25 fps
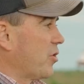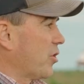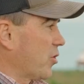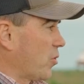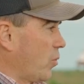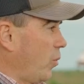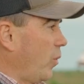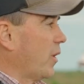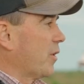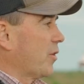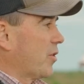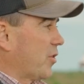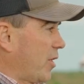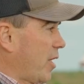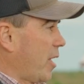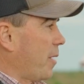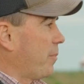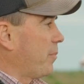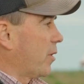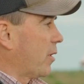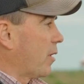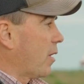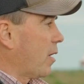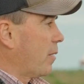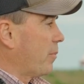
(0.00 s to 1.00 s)
is just one
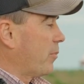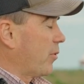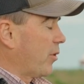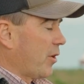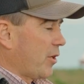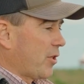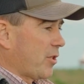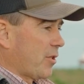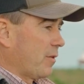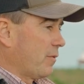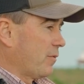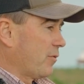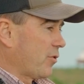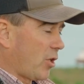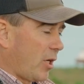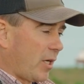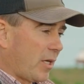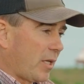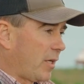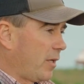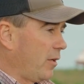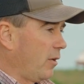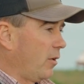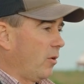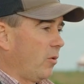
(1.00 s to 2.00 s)
step in our operation.
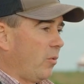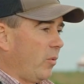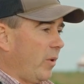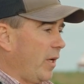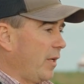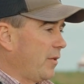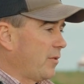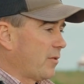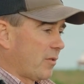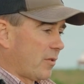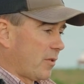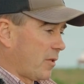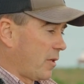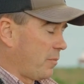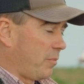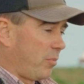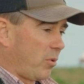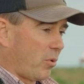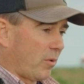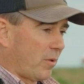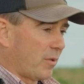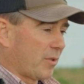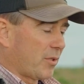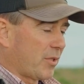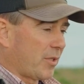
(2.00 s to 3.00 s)
Trying to kill the weeds is an
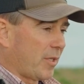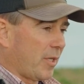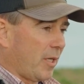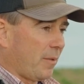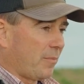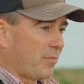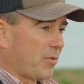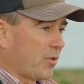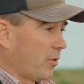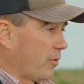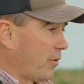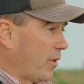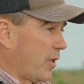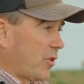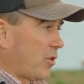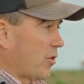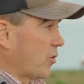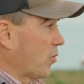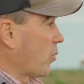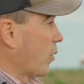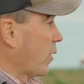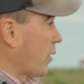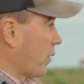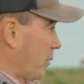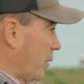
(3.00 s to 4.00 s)
important step. So this
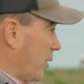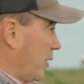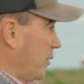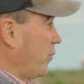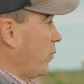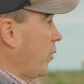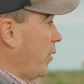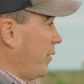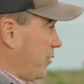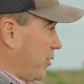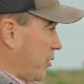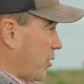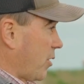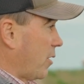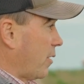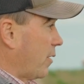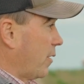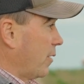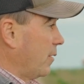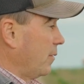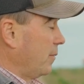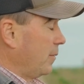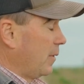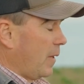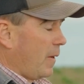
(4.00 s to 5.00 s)
is where we have
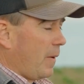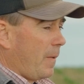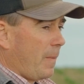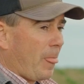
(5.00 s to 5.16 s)
started.